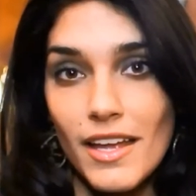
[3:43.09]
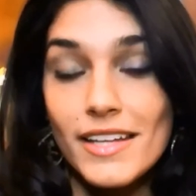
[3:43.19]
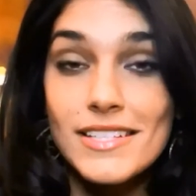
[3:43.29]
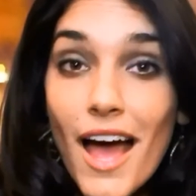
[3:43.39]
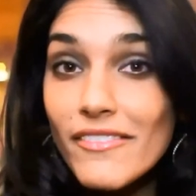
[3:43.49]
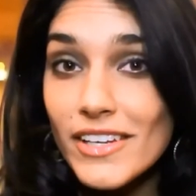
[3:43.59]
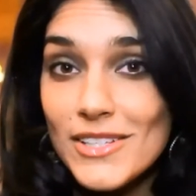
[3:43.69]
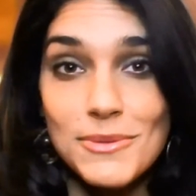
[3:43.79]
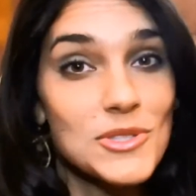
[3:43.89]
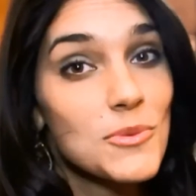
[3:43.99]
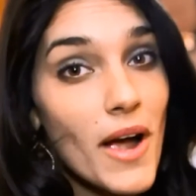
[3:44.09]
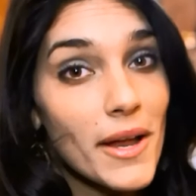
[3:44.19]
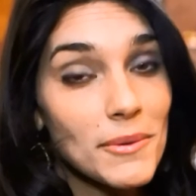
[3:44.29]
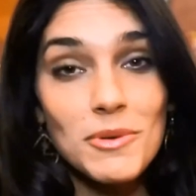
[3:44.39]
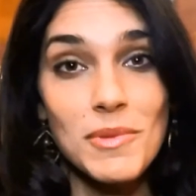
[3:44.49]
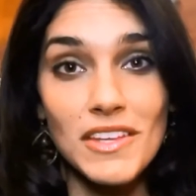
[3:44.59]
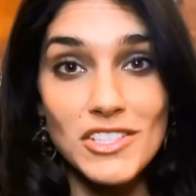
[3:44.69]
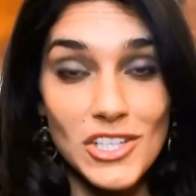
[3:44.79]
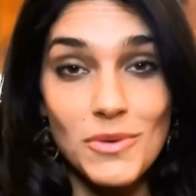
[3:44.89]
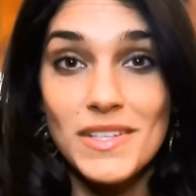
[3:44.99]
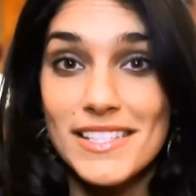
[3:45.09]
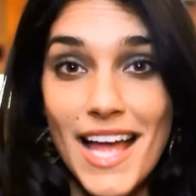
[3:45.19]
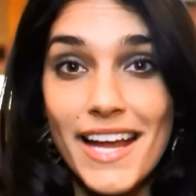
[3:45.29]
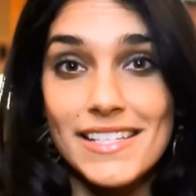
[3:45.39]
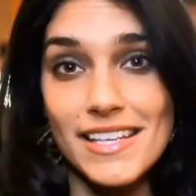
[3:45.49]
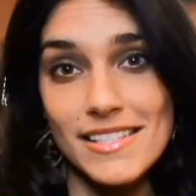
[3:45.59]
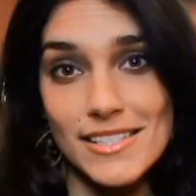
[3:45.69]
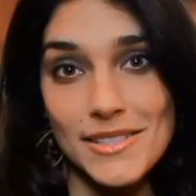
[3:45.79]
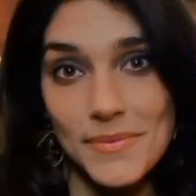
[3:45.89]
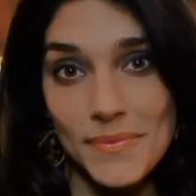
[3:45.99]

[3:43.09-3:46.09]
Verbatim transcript: It's obvious which one would be the genuine scientist.